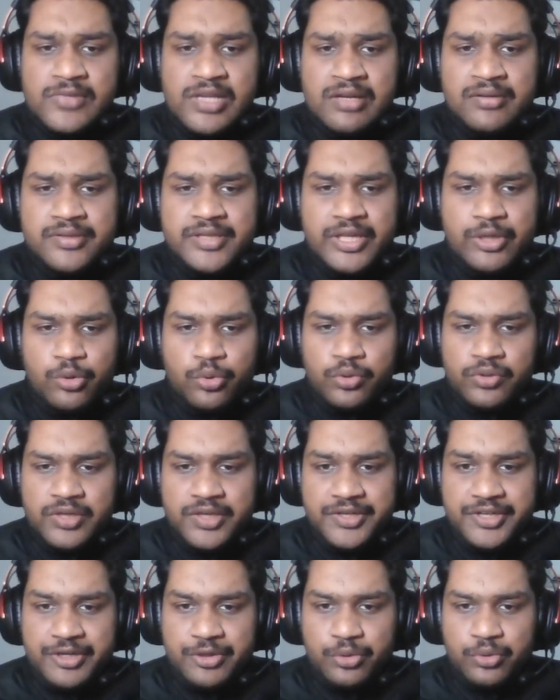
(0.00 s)
the owner
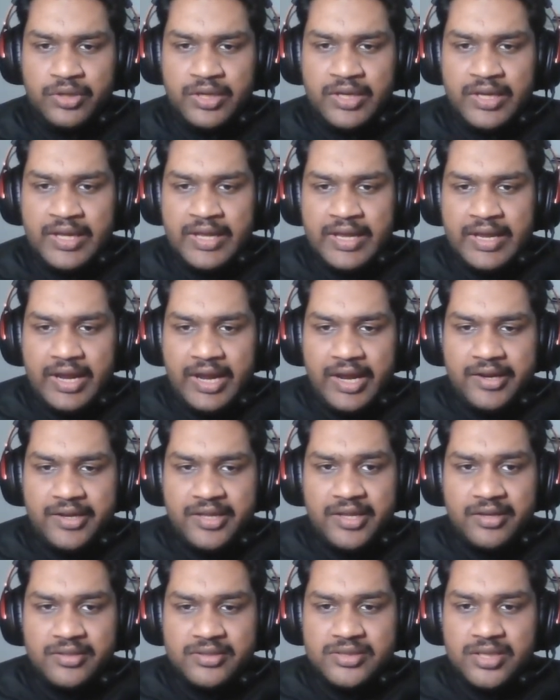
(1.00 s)
detail. And
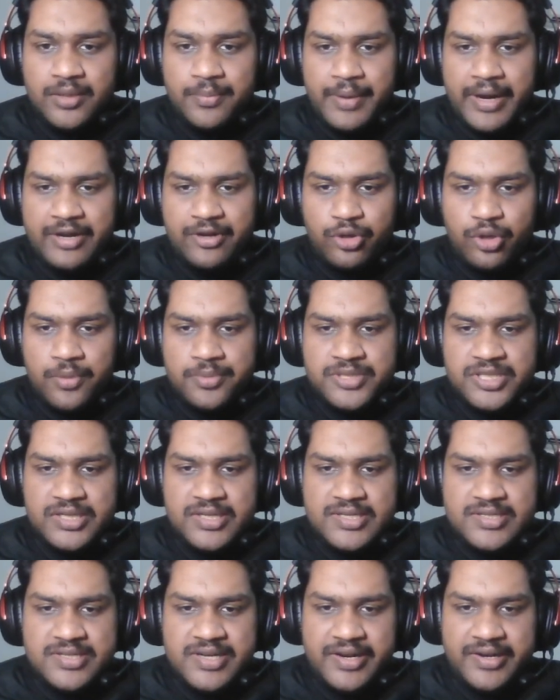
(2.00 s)
here the better option
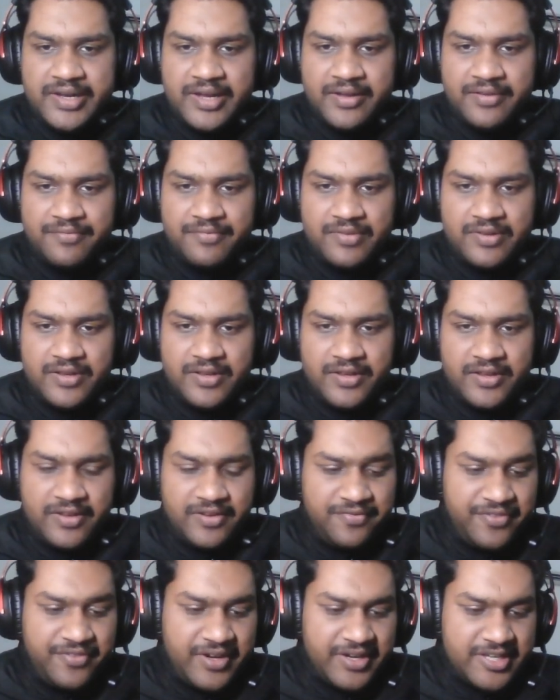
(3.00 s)
is that
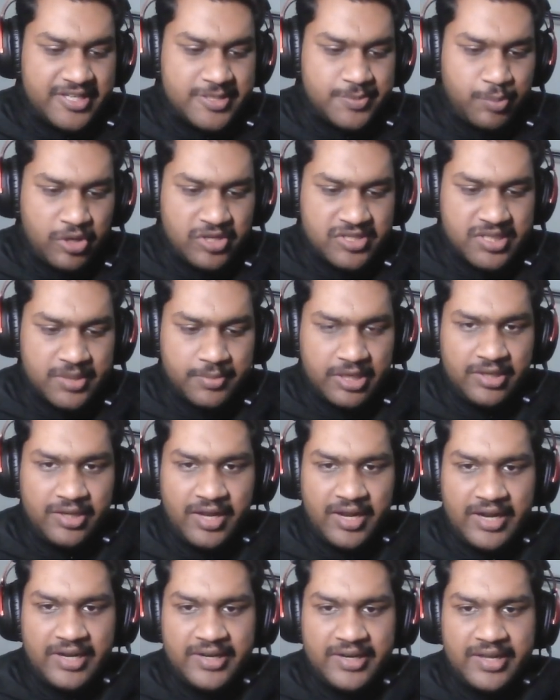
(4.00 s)
if it is possible,
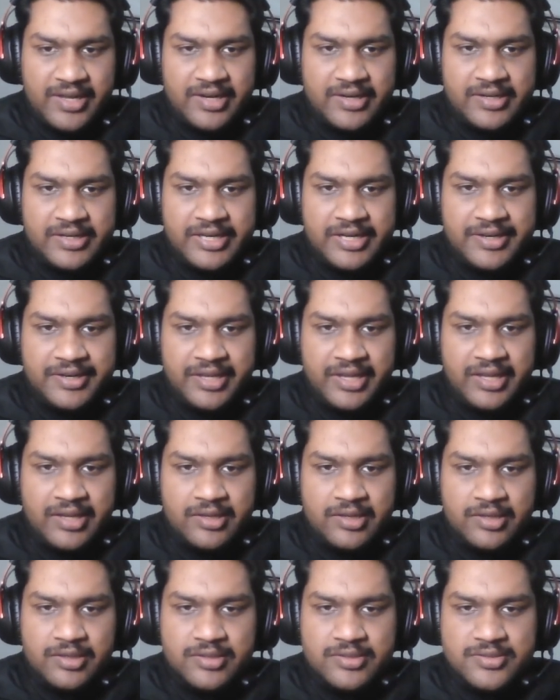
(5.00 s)
I'll directly take
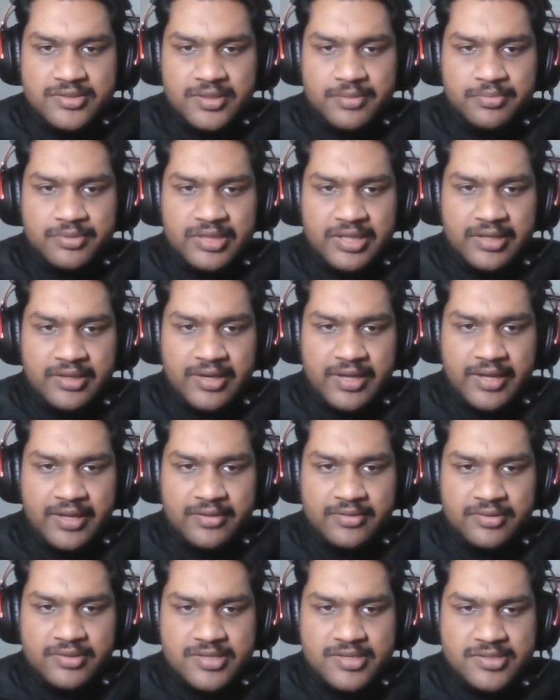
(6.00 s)
something like
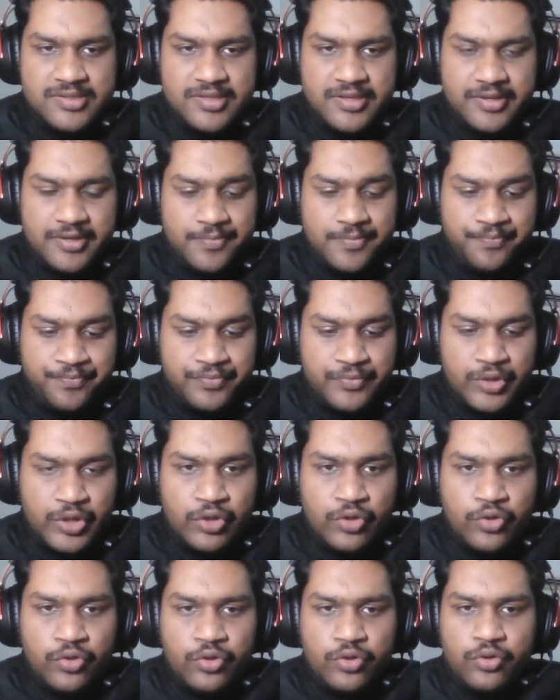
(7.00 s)
this here,
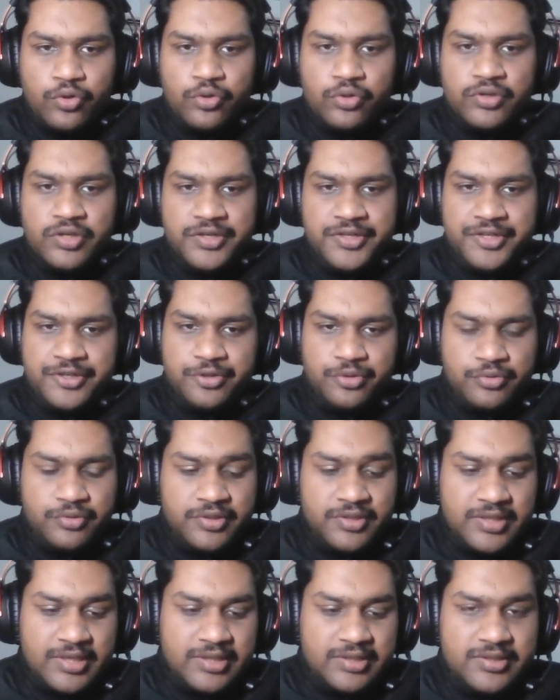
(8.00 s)
owner detail.
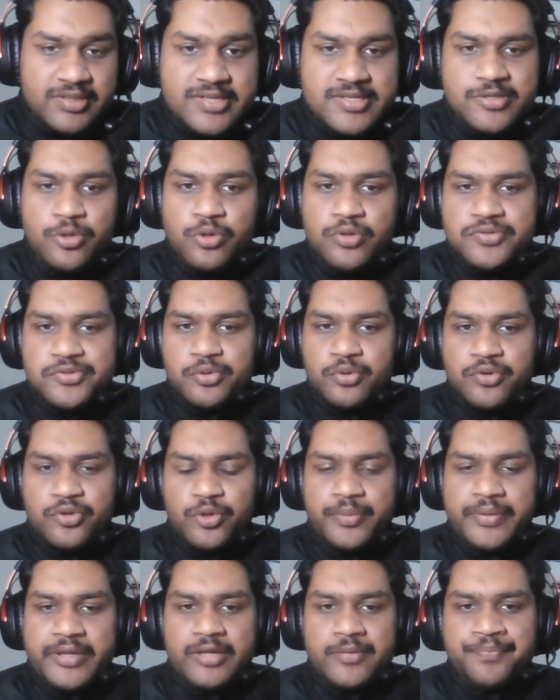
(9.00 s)
Yeah, this looks good to
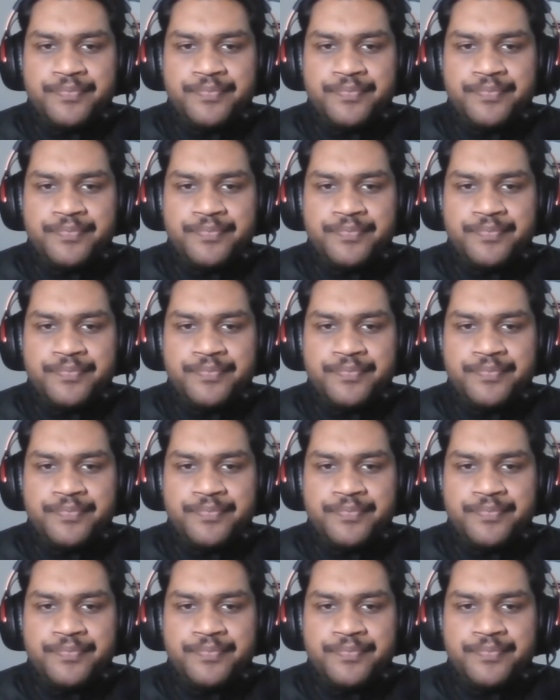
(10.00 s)
me,